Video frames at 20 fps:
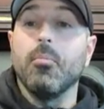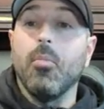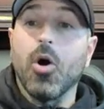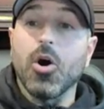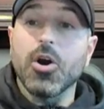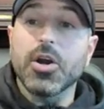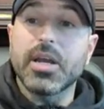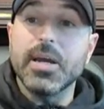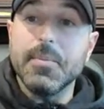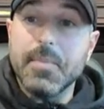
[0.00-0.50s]

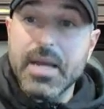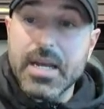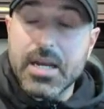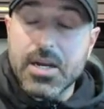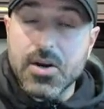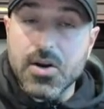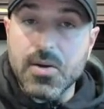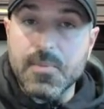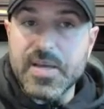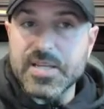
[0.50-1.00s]
market
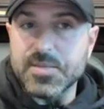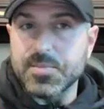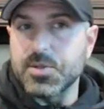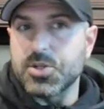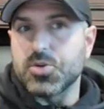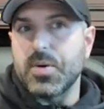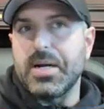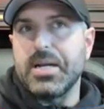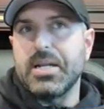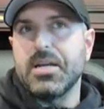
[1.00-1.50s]
maker that's been
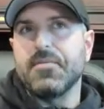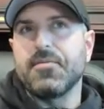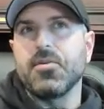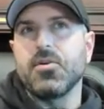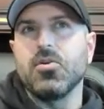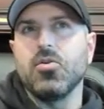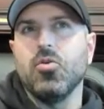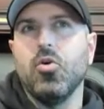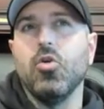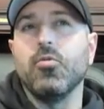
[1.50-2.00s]
trading
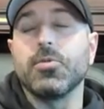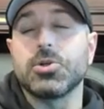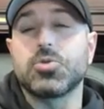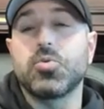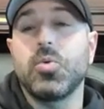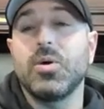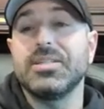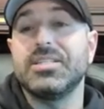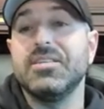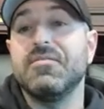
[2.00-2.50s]
for over
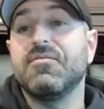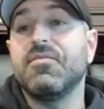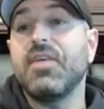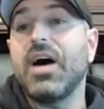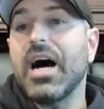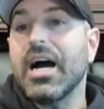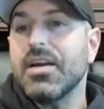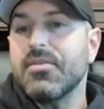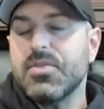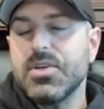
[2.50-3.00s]

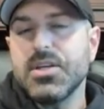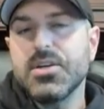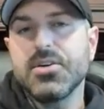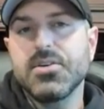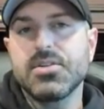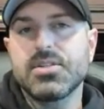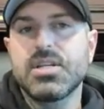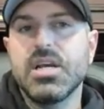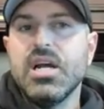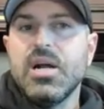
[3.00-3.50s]
25
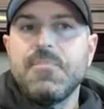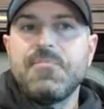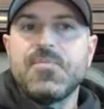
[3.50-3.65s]
years.